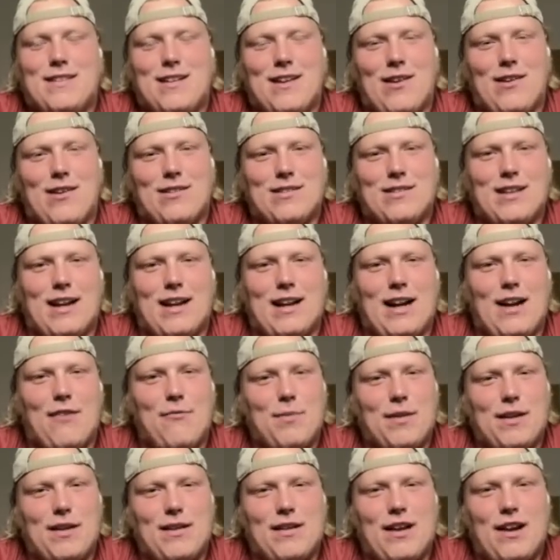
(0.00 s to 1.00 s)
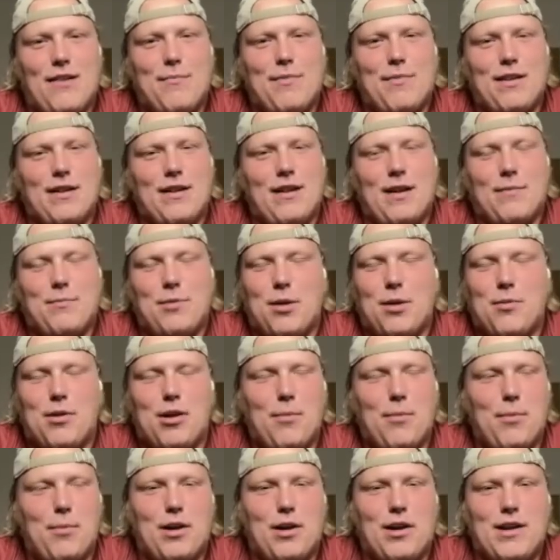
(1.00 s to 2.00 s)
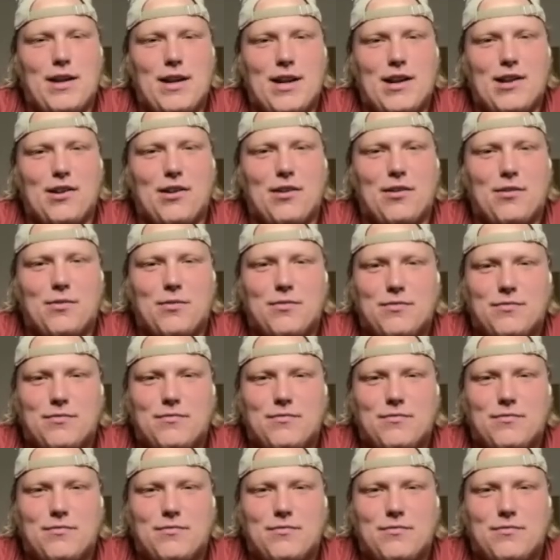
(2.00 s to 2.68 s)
You know, it's like I'm coming up on a year.